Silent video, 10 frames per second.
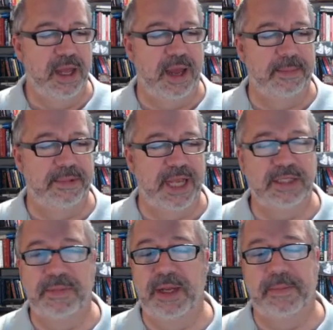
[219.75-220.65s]
Um,
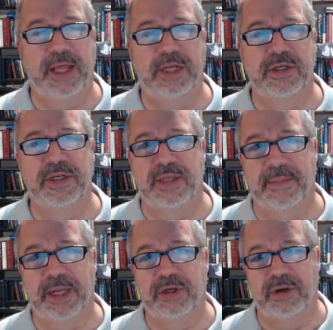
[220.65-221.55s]
text manipulation, as I
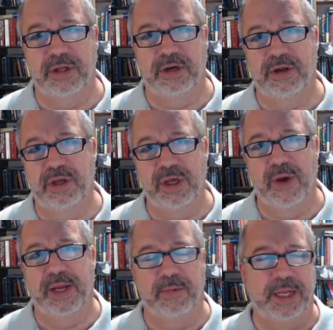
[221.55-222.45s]
mentioned earlier, you can
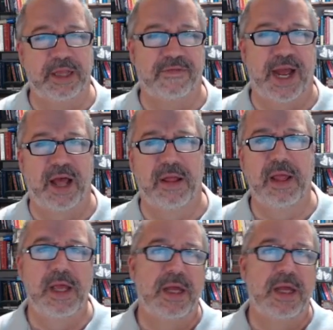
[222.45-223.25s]
go in and read the file,